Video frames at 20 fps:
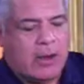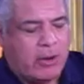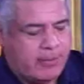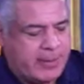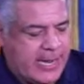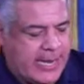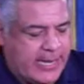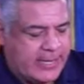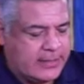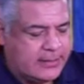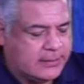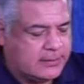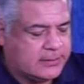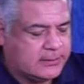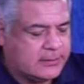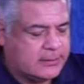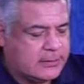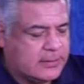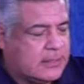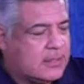man.
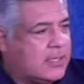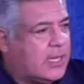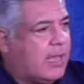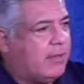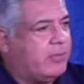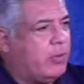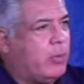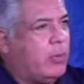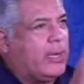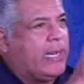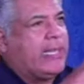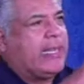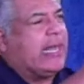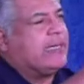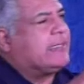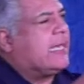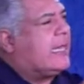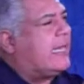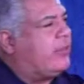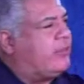If you really get
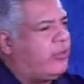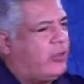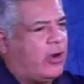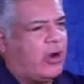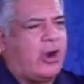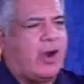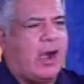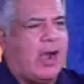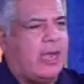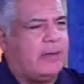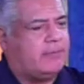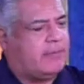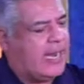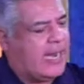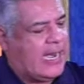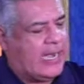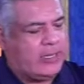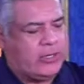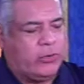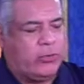that into your heart,
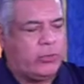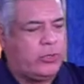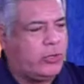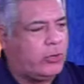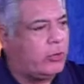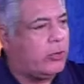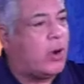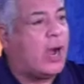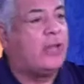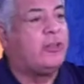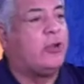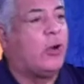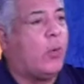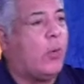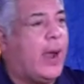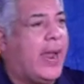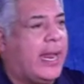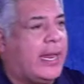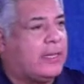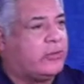man, you, you're on your
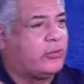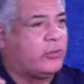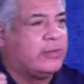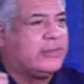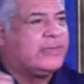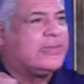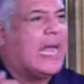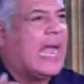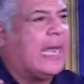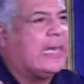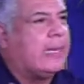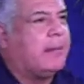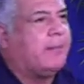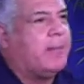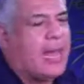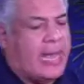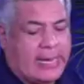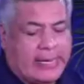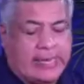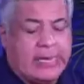way to
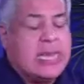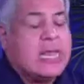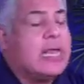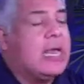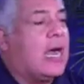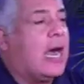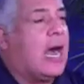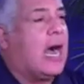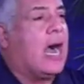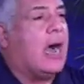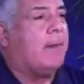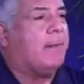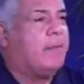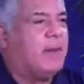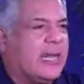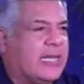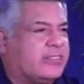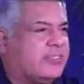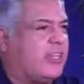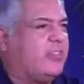dynamite uh,
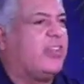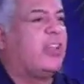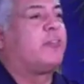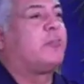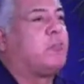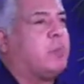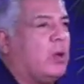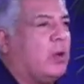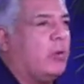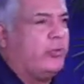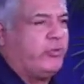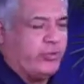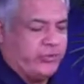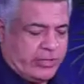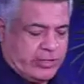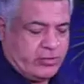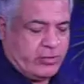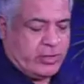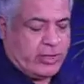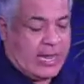blessings, explosions in
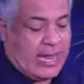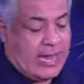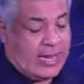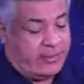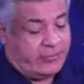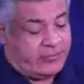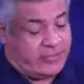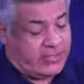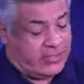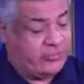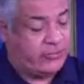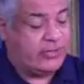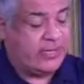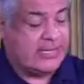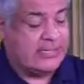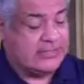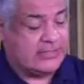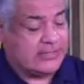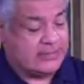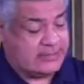your lives in
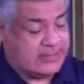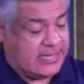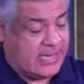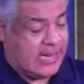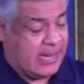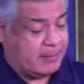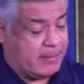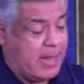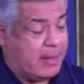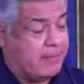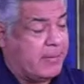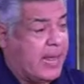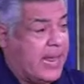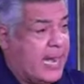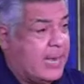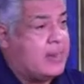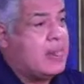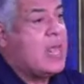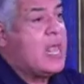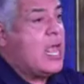Jesus' name.
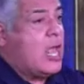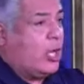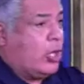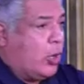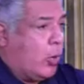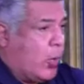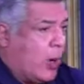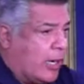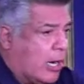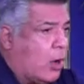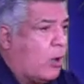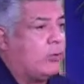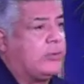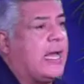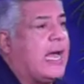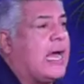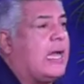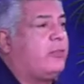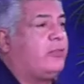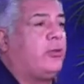Amen. You want to hold
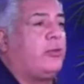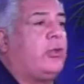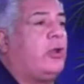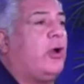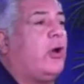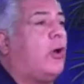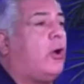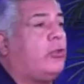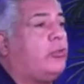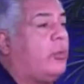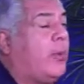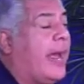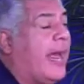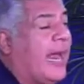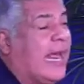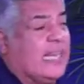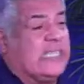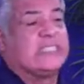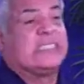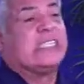on to your old
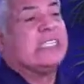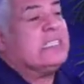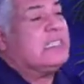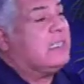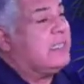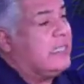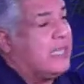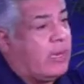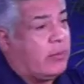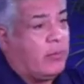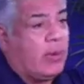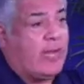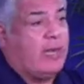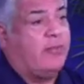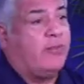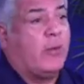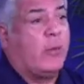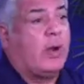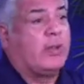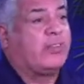ways? Get ready
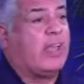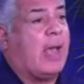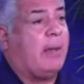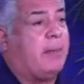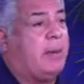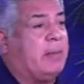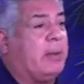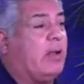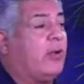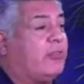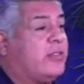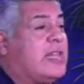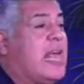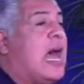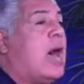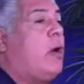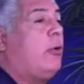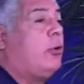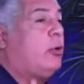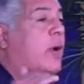for what's happening because
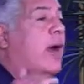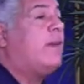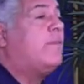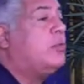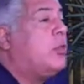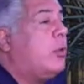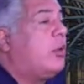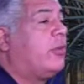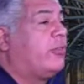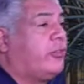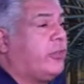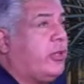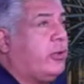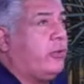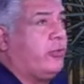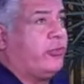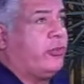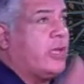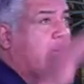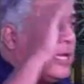now you have no
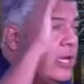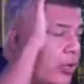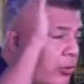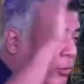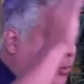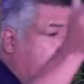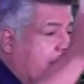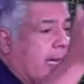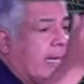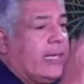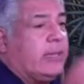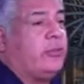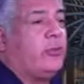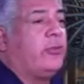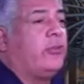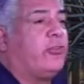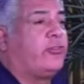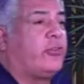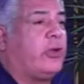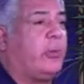excuse. You're getting through
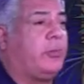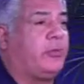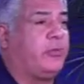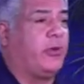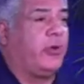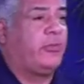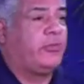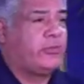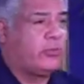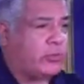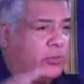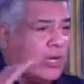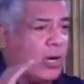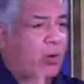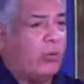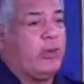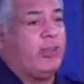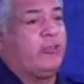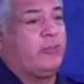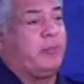the scriptures, through the
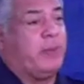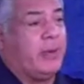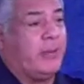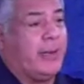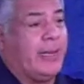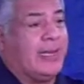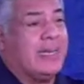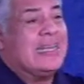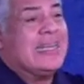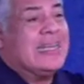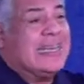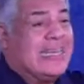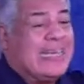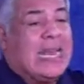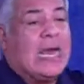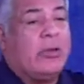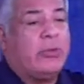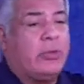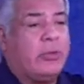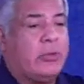Holy Spirit.
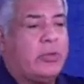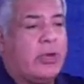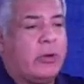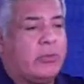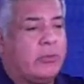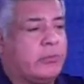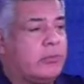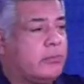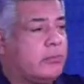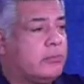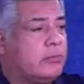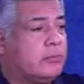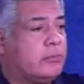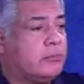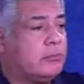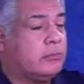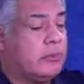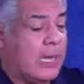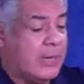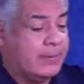Now you know.
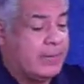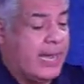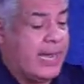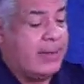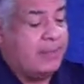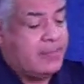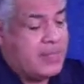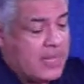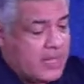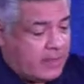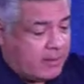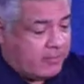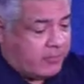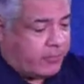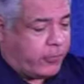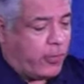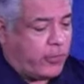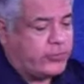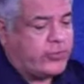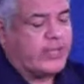Amen.
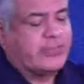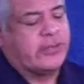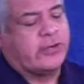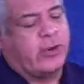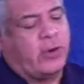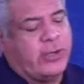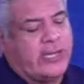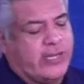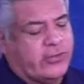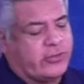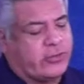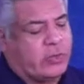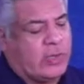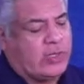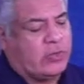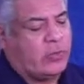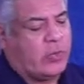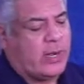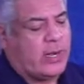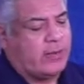1 Thessalonians
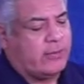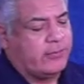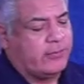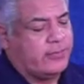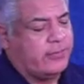3:12.